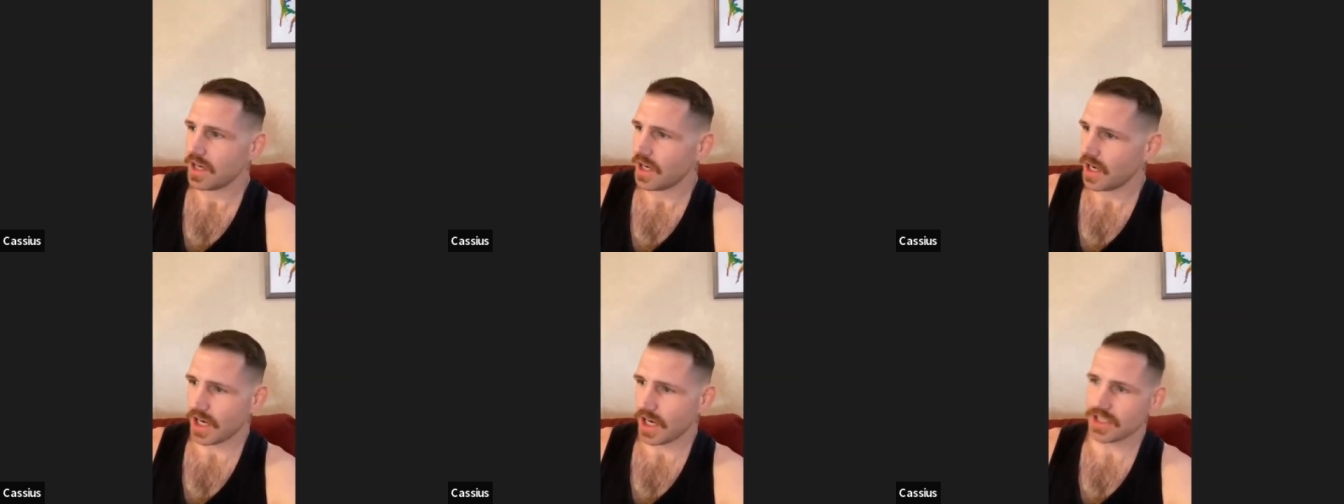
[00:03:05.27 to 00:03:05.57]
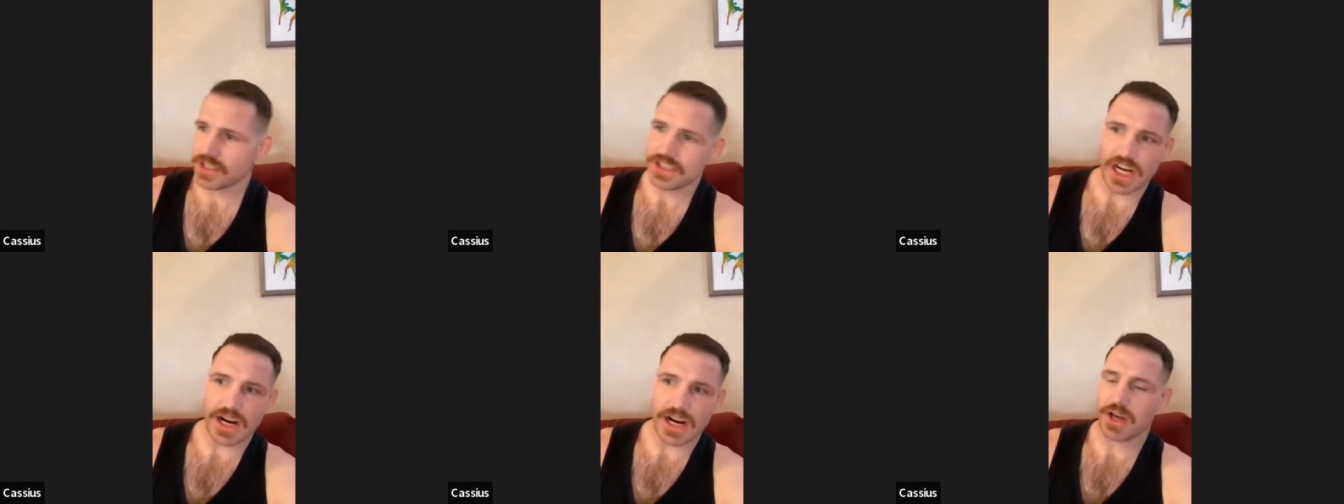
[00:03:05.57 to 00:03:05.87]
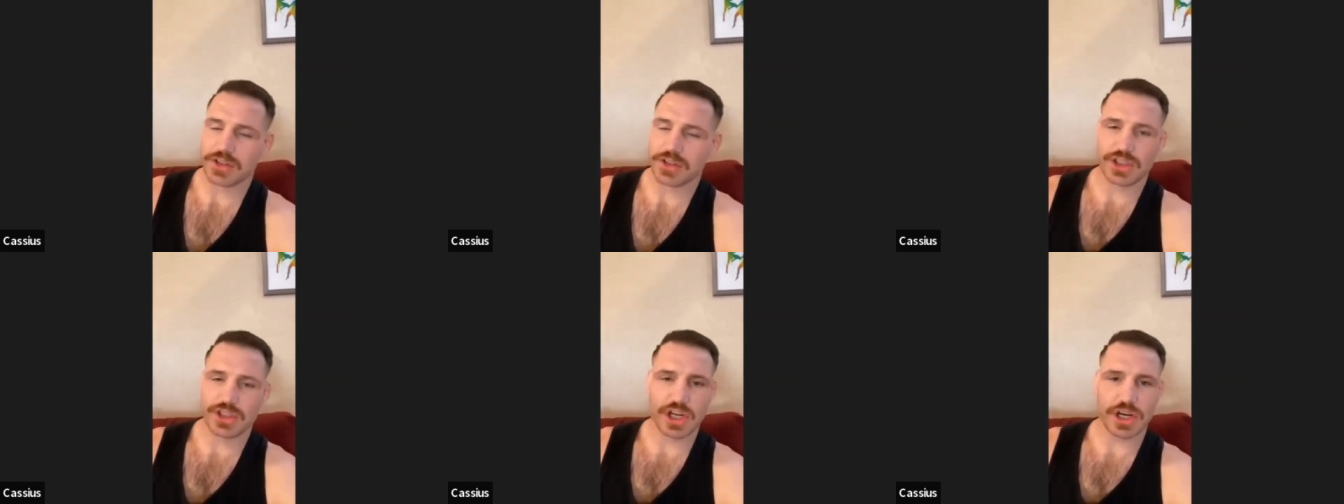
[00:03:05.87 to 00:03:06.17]
Uh,
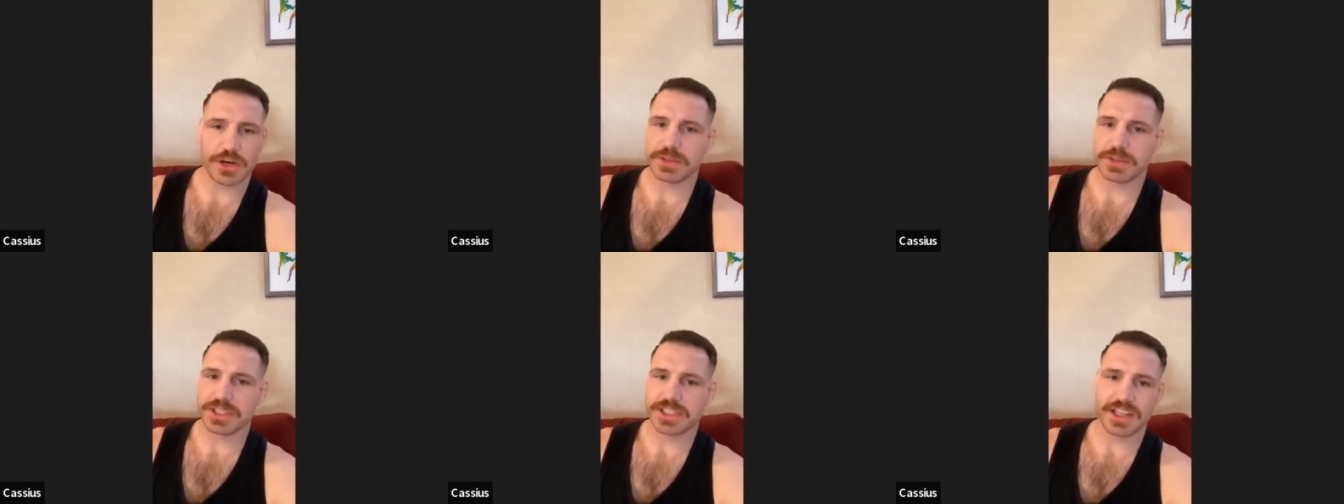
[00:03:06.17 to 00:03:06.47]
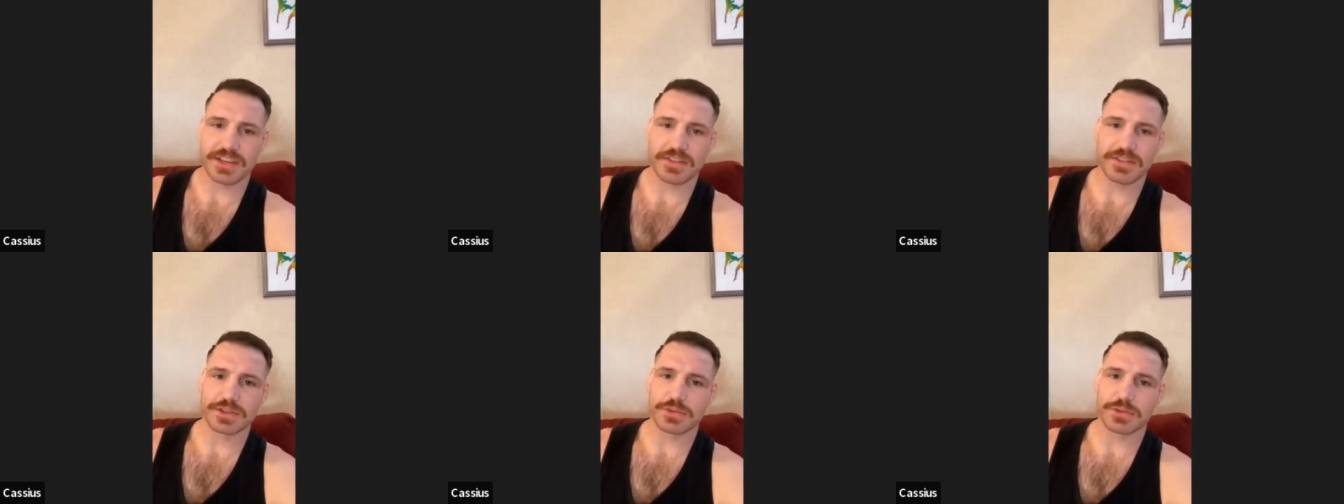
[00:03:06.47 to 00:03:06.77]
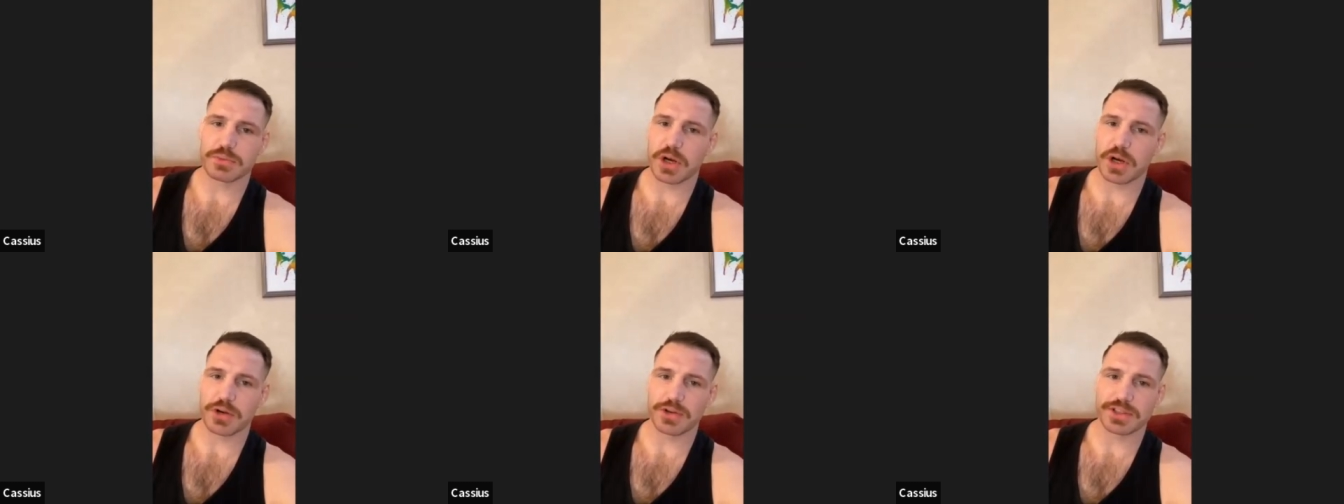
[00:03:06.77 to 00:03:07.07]
shout out Jeremy
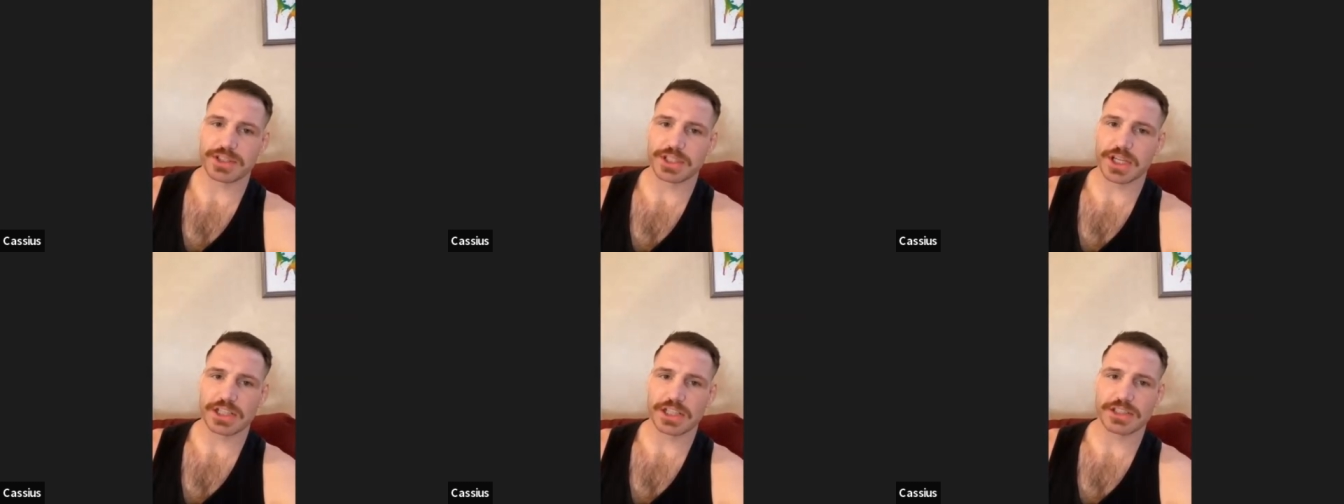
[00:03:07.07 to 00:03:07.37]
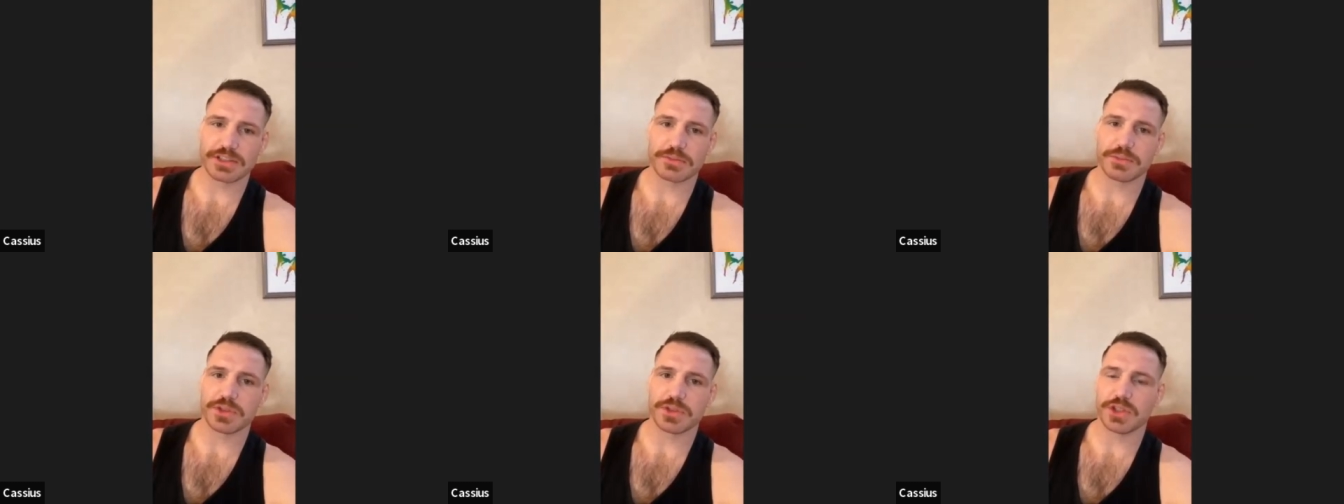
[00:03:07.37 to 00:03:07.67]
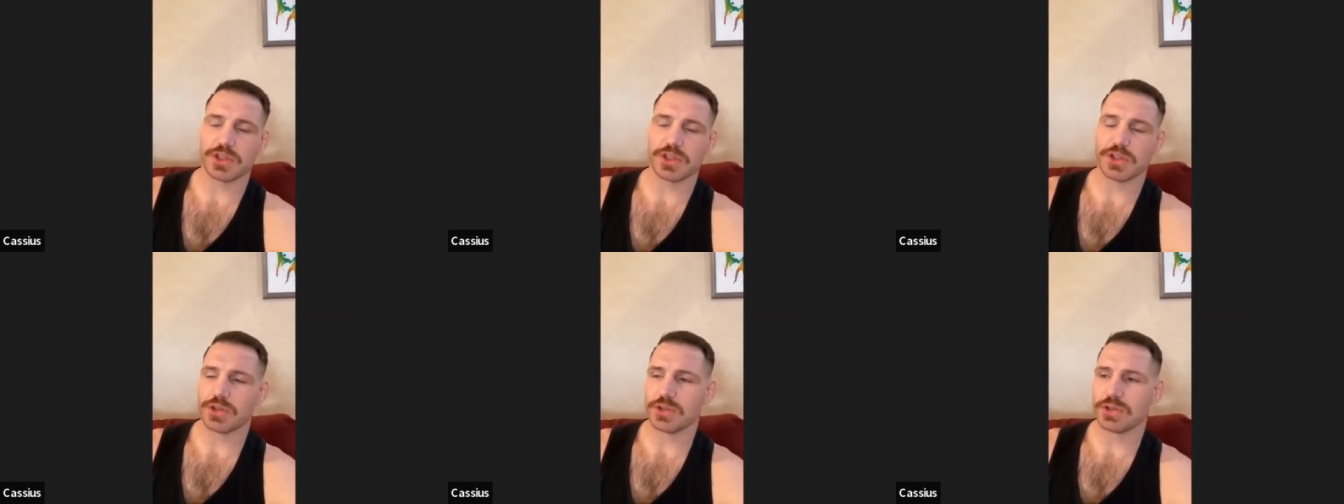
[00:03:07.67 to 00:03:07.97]
Stevens, bro. He's an awesome
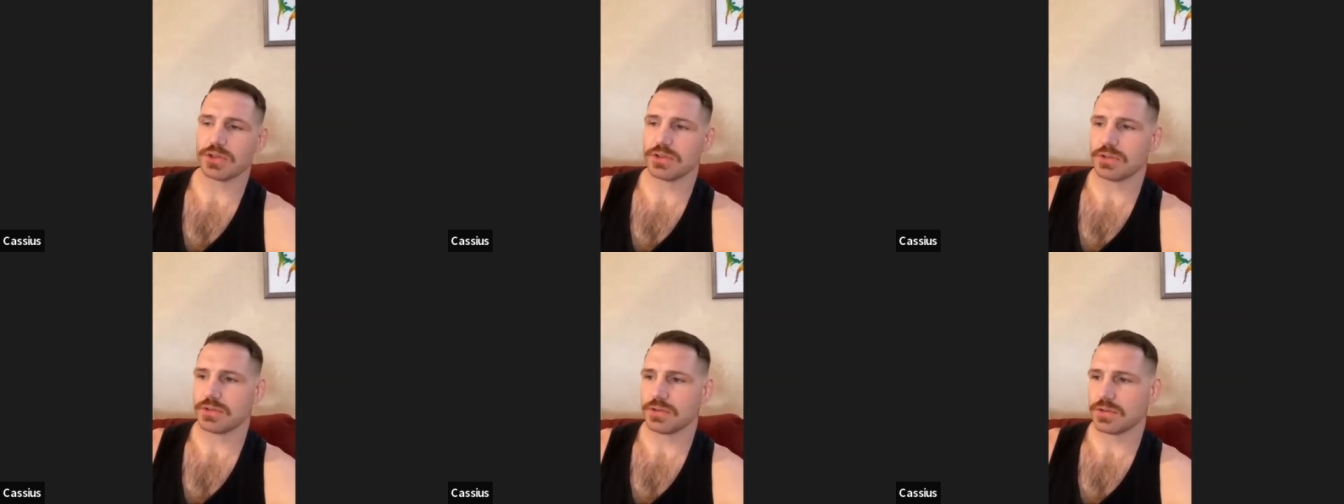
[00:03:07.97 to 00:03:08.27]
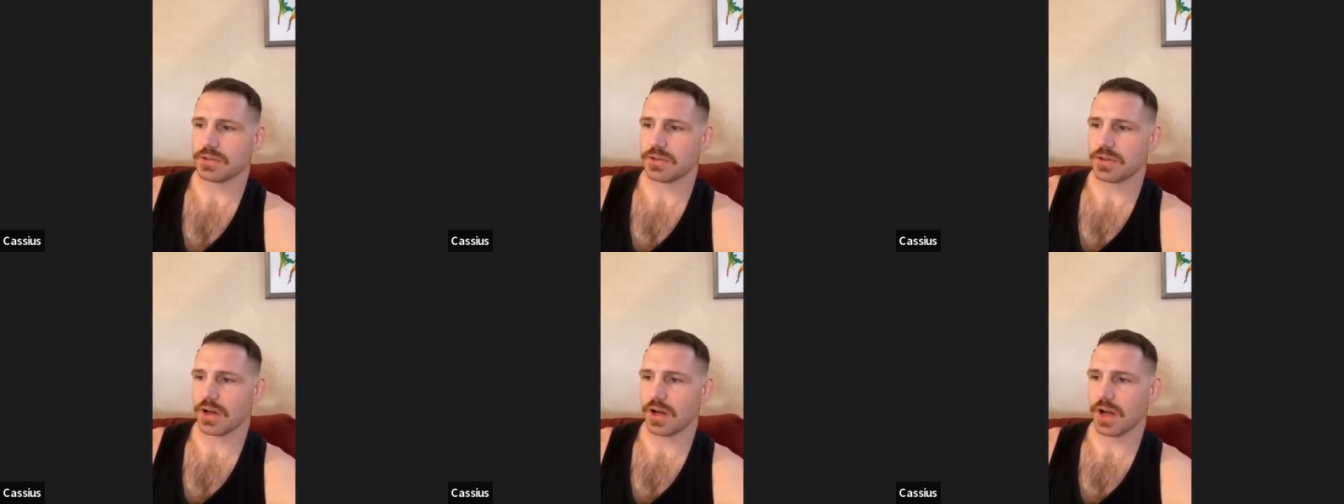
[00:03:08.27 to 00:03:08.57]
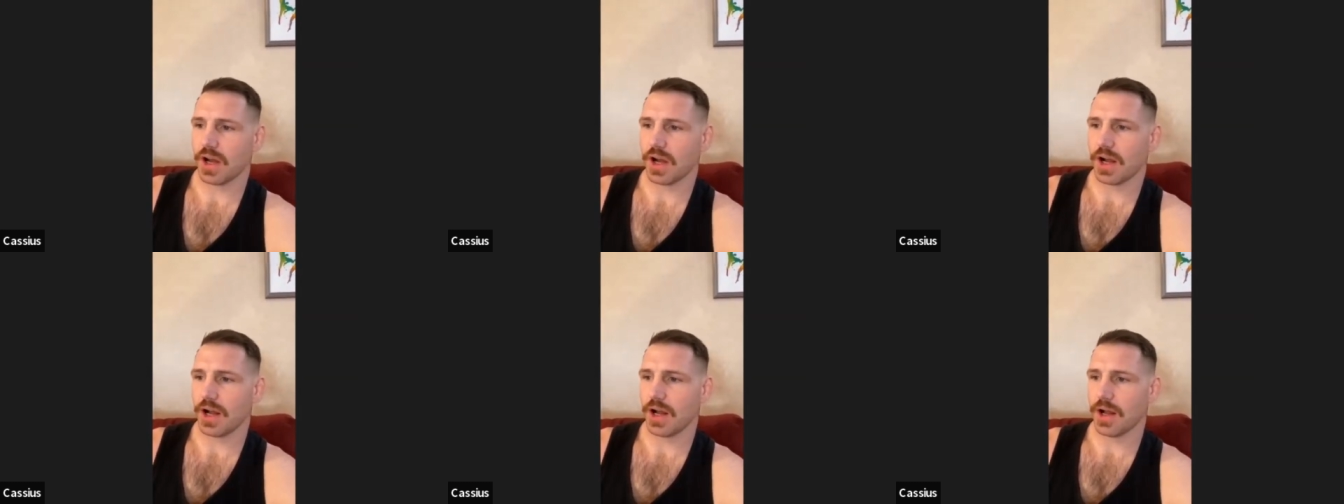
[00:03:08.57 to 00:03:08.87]
dude.
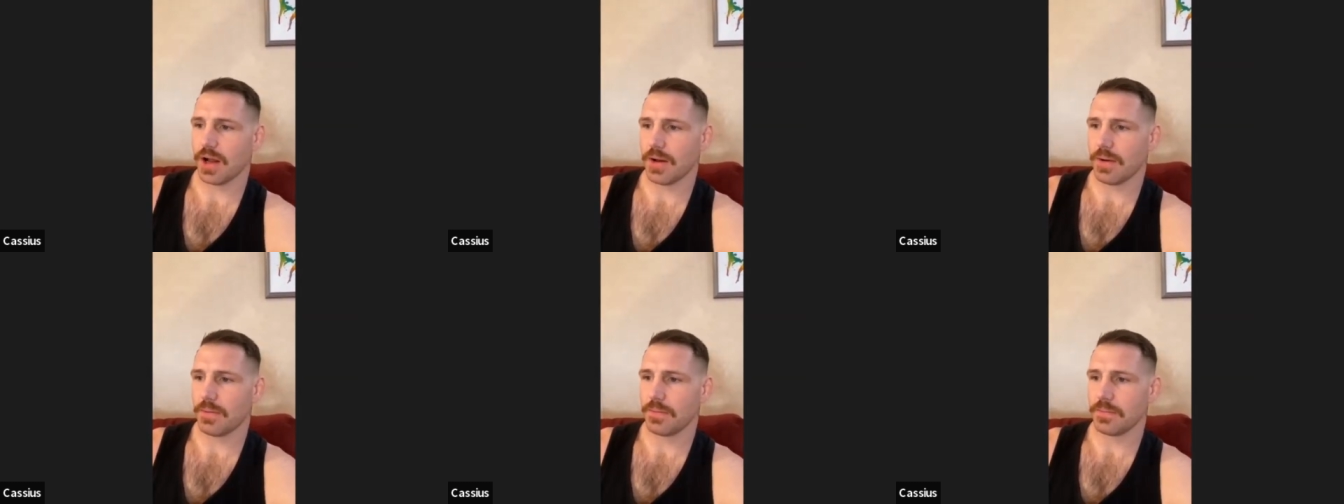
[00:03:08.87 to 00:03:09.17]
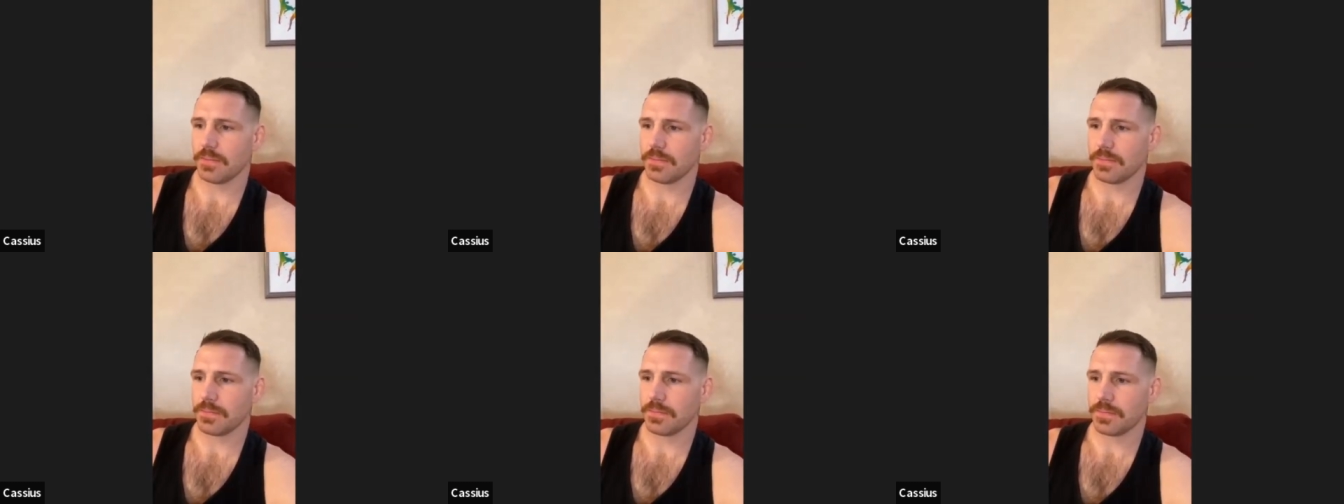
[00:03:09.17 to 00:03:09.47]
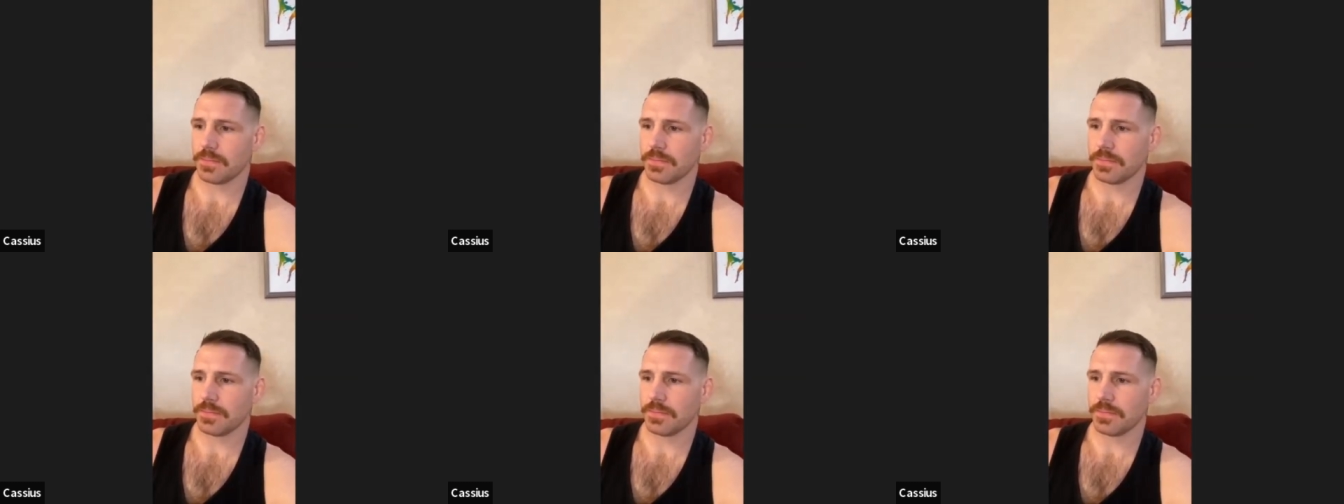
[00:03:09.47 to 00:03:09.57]
Um,